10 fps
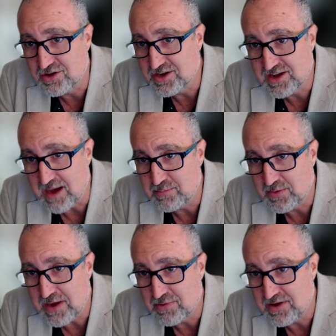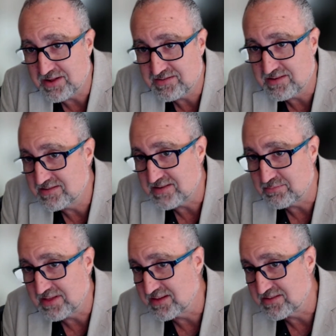good copyright policy
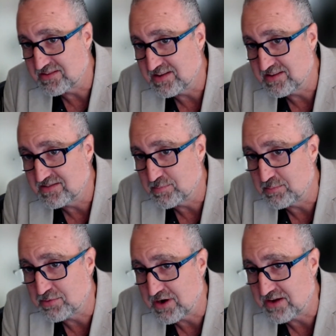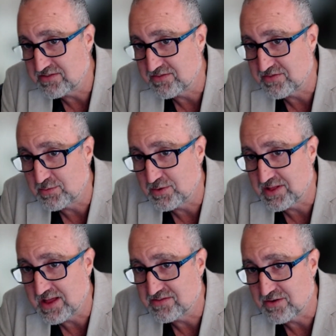something that just needs to be progressively
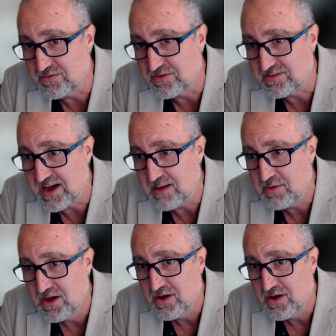realized over time?